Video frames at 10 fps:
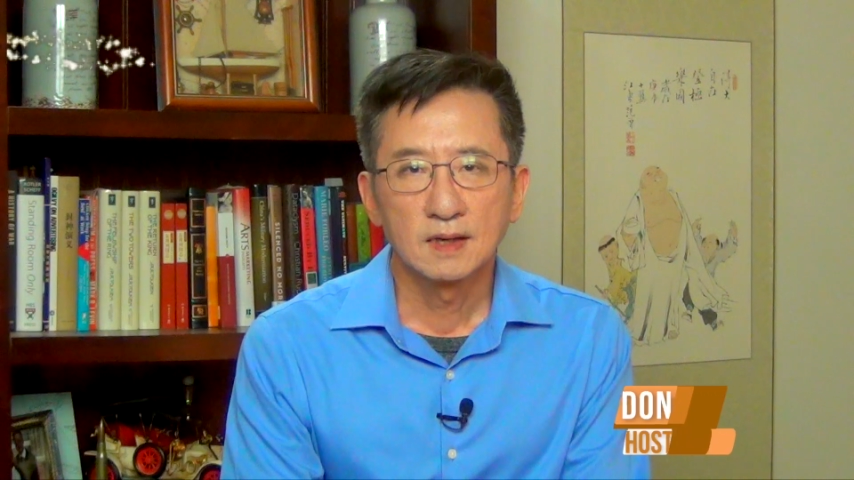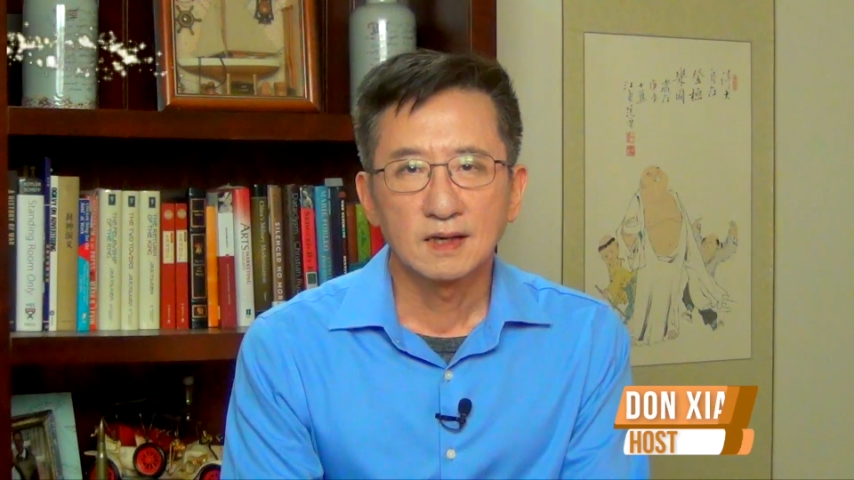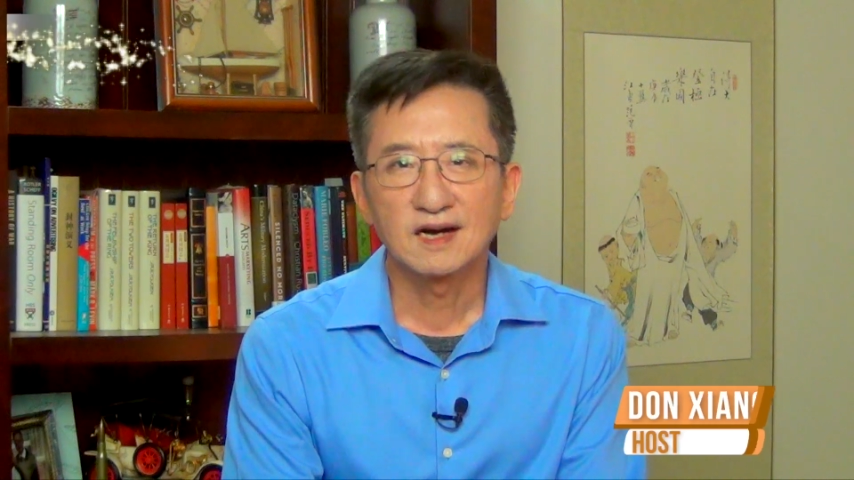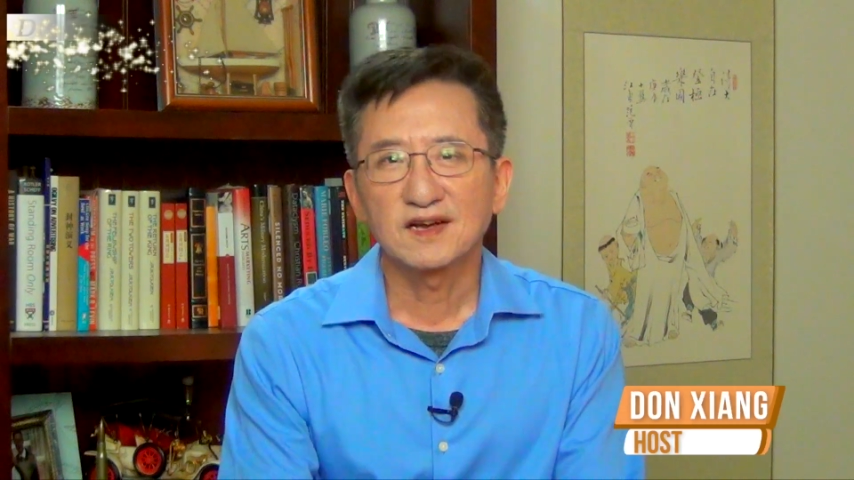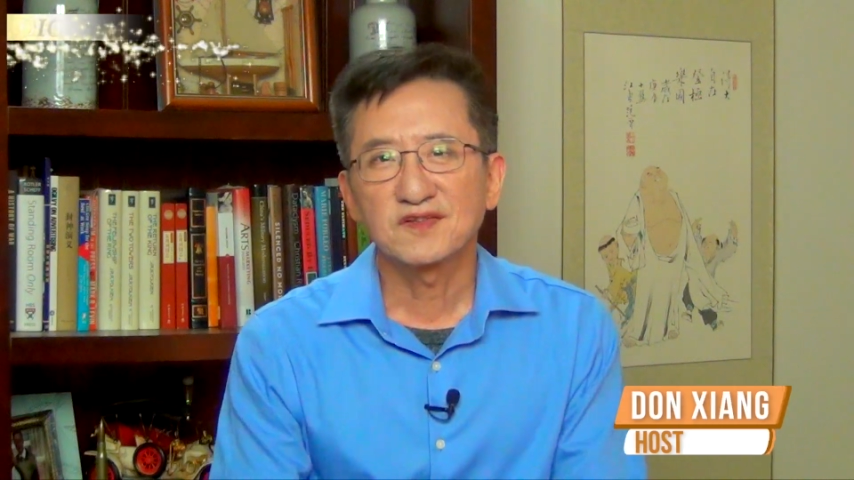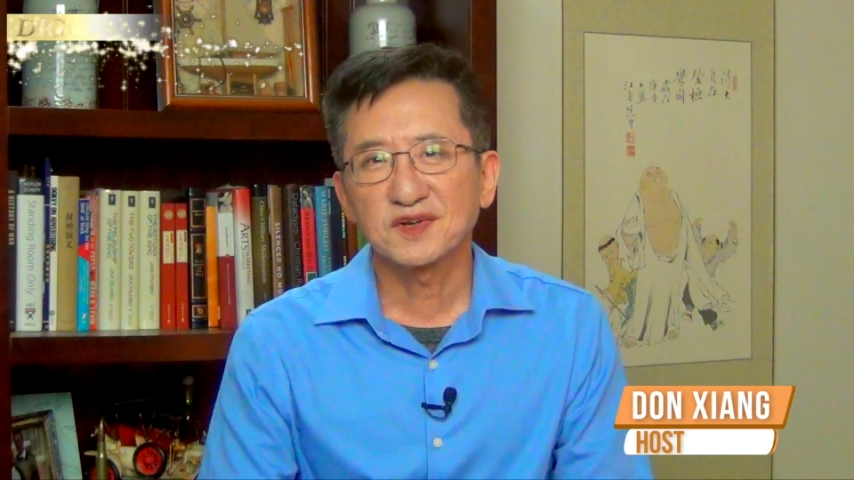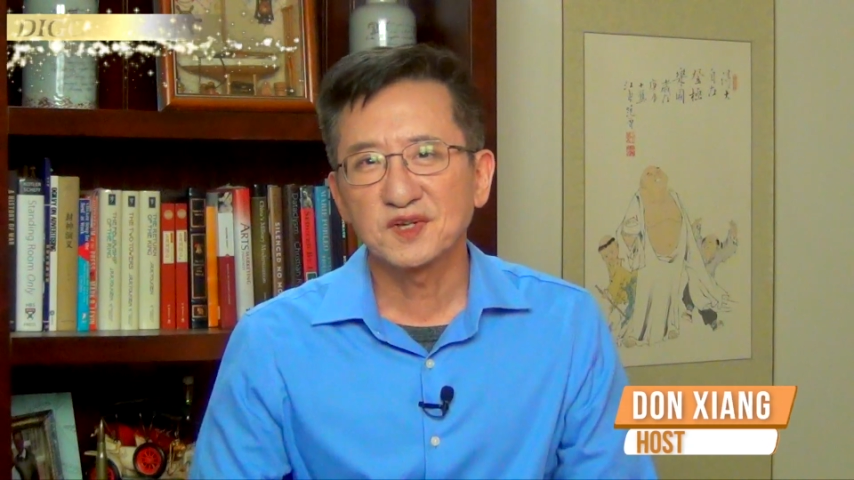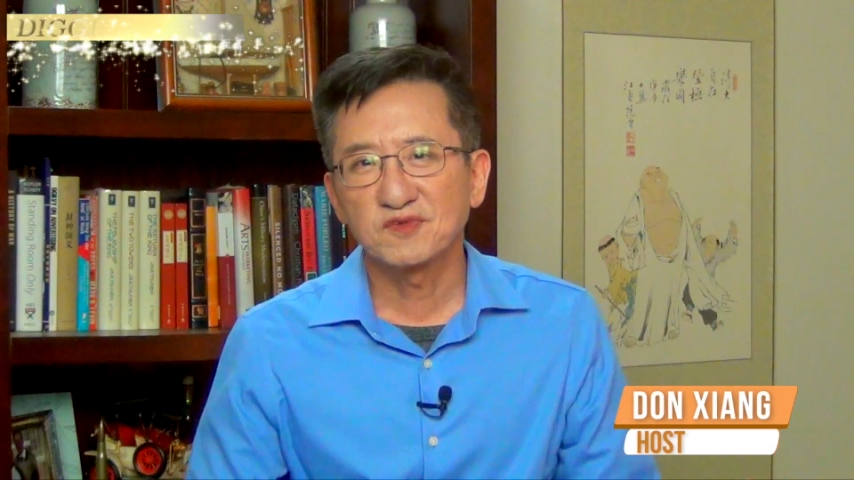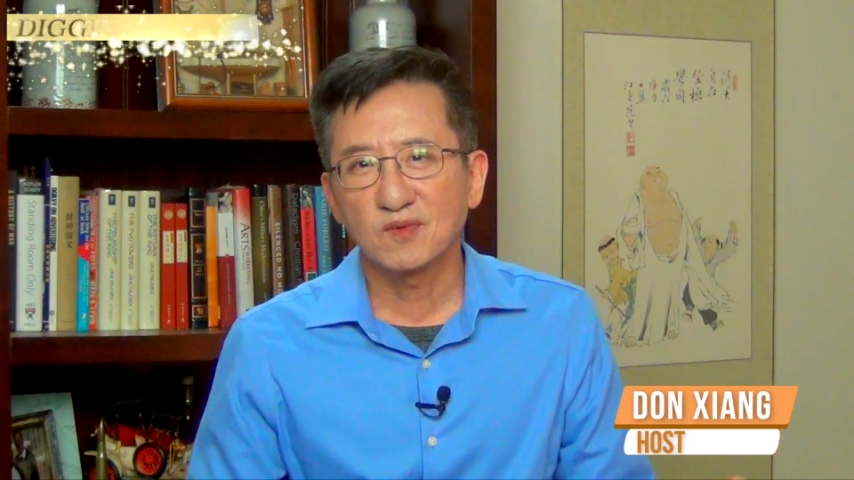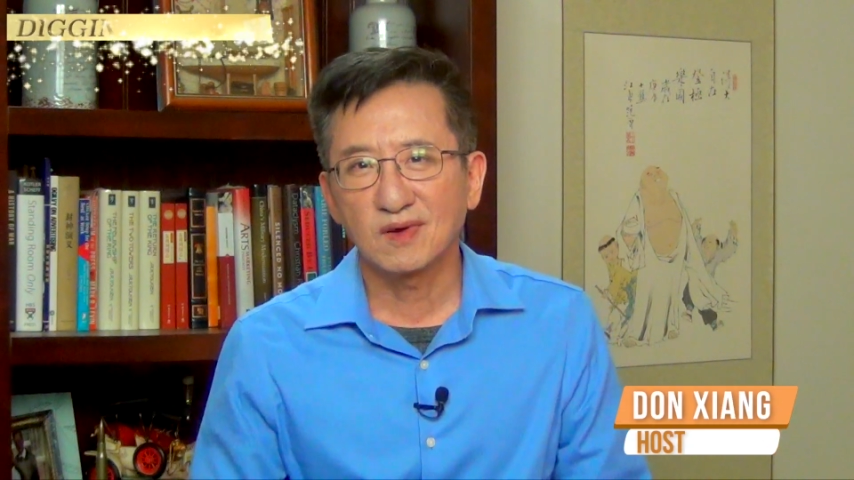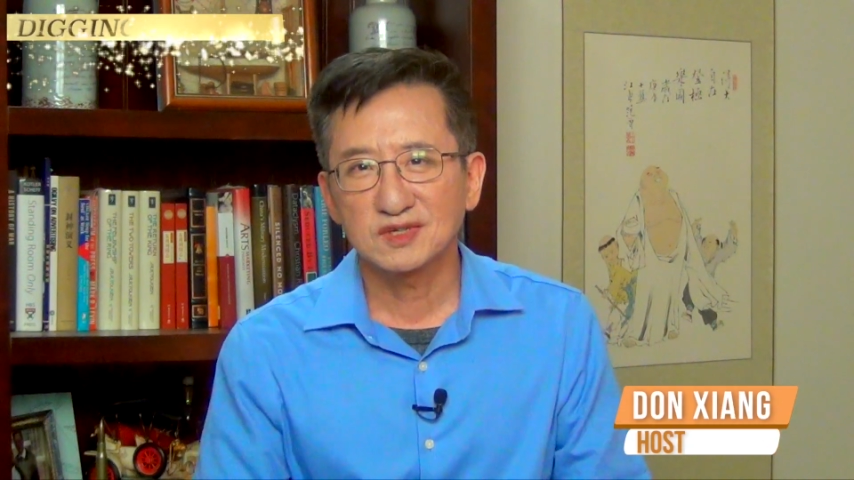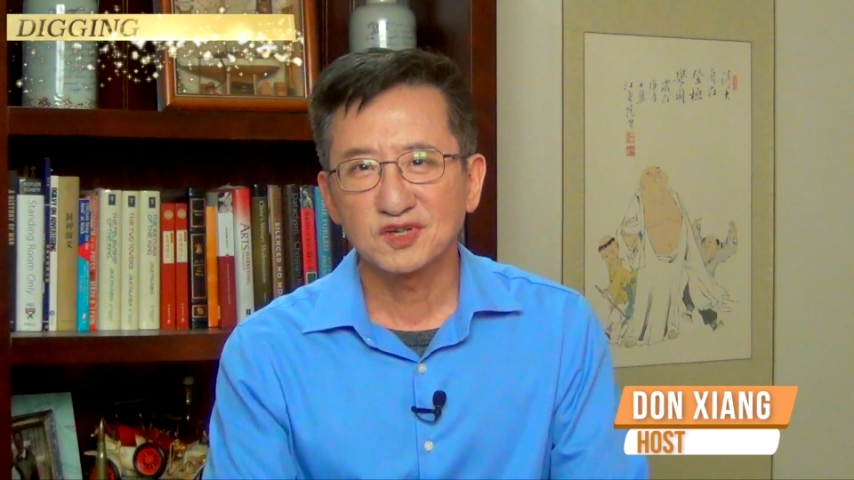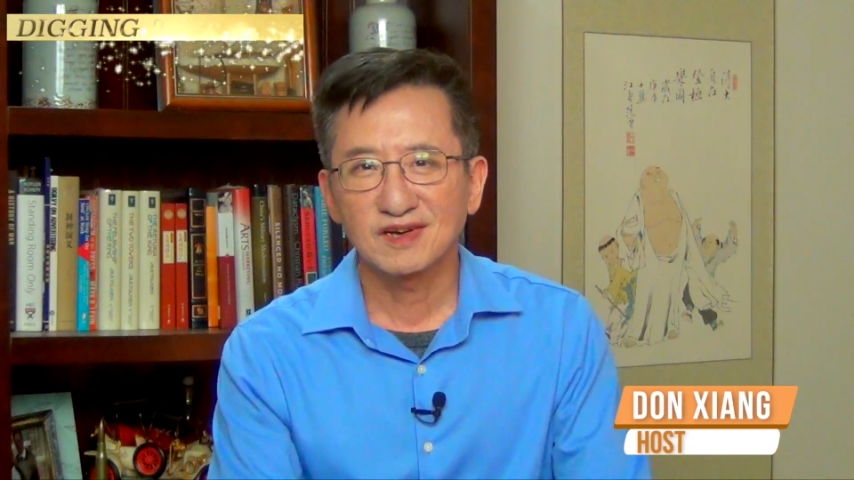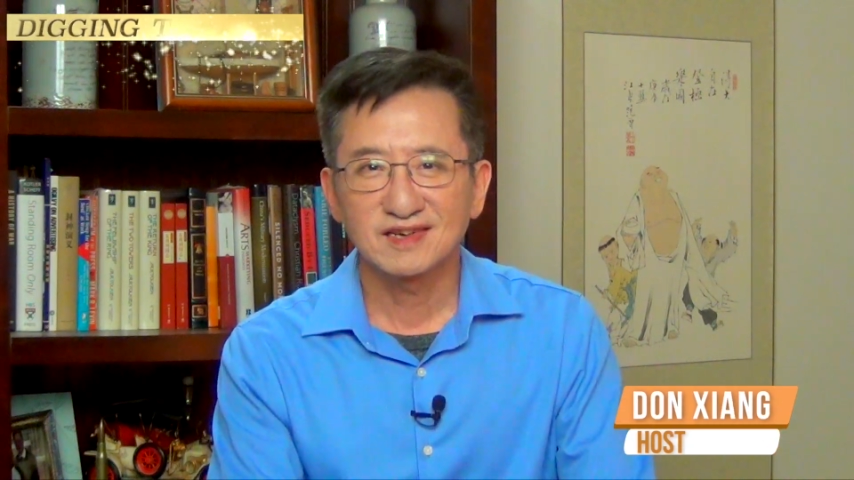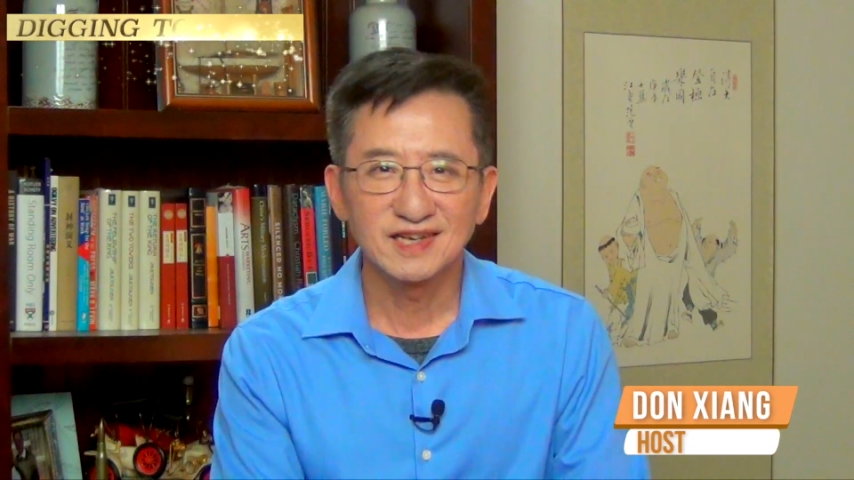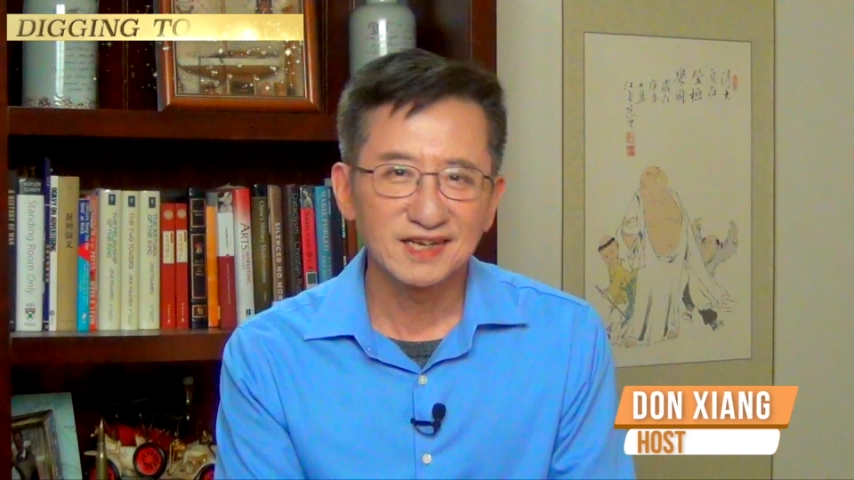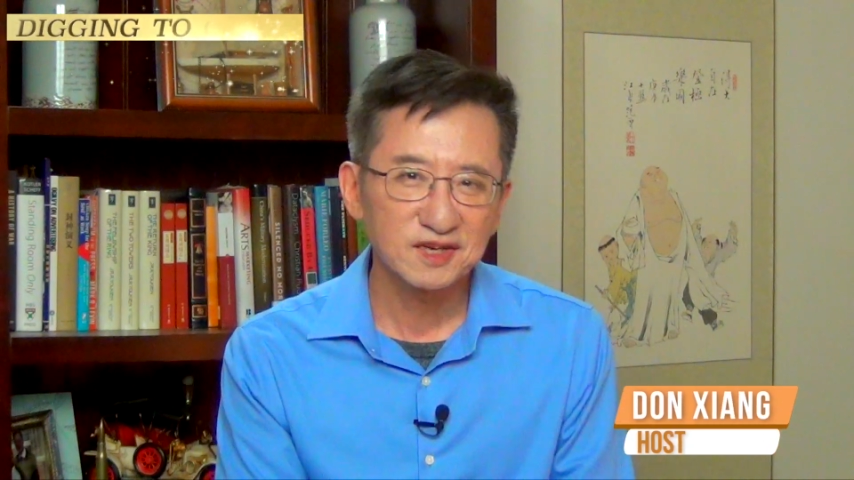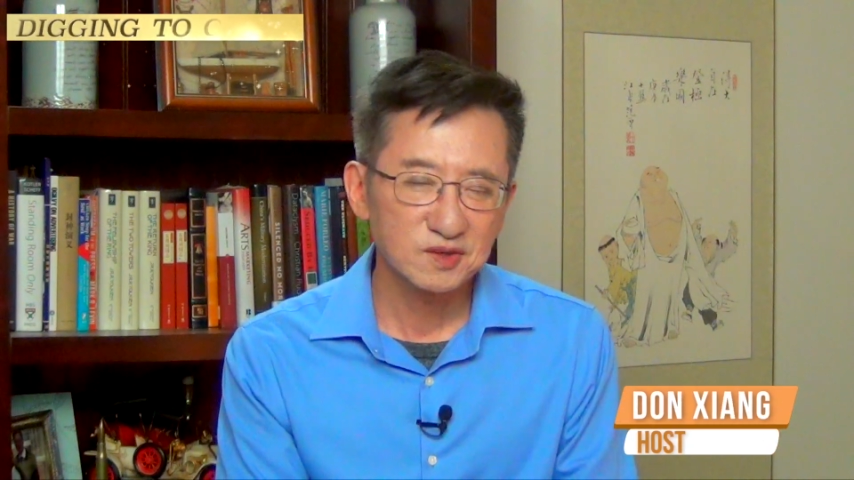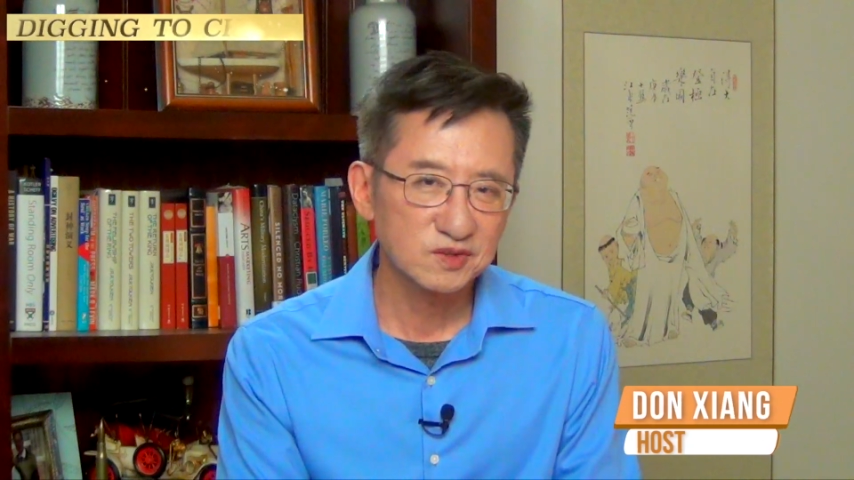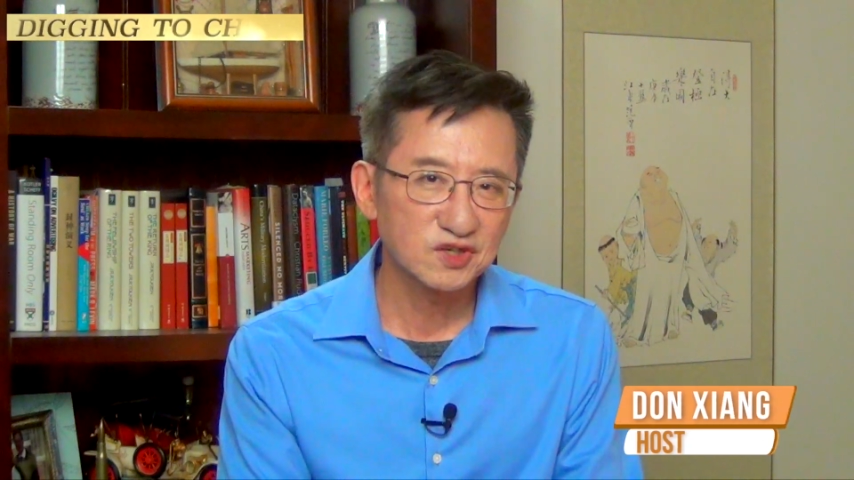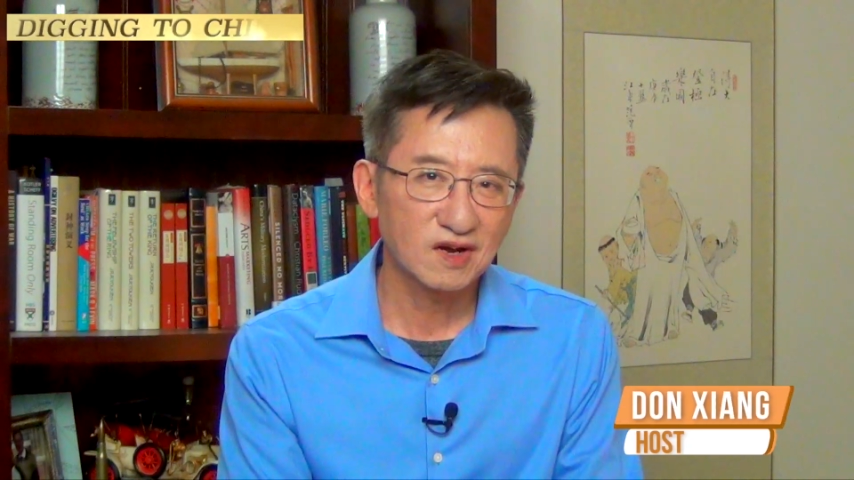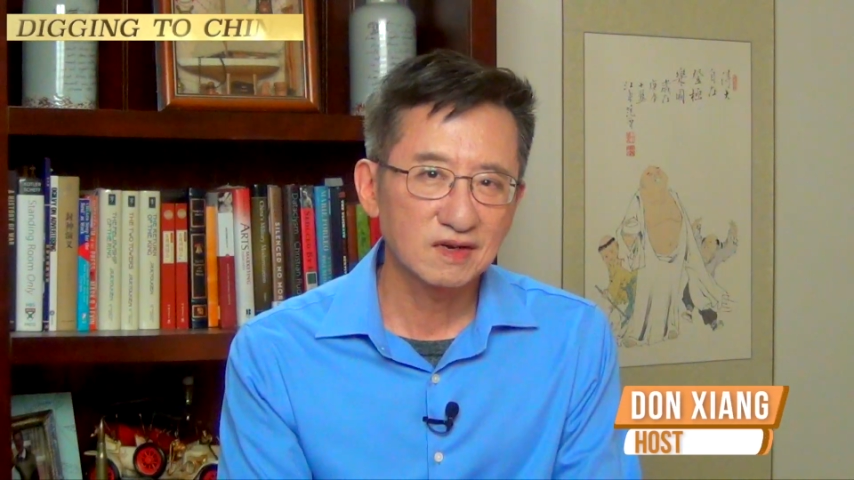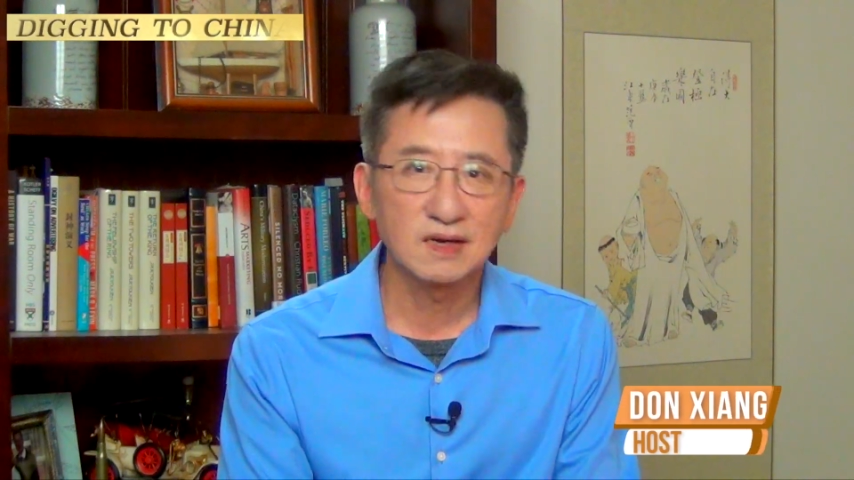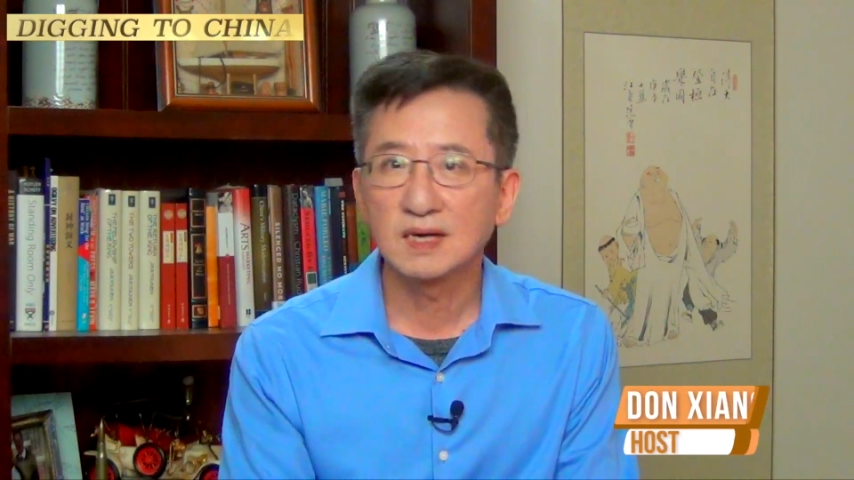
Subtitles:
Hi, thank you for watching Digging to China.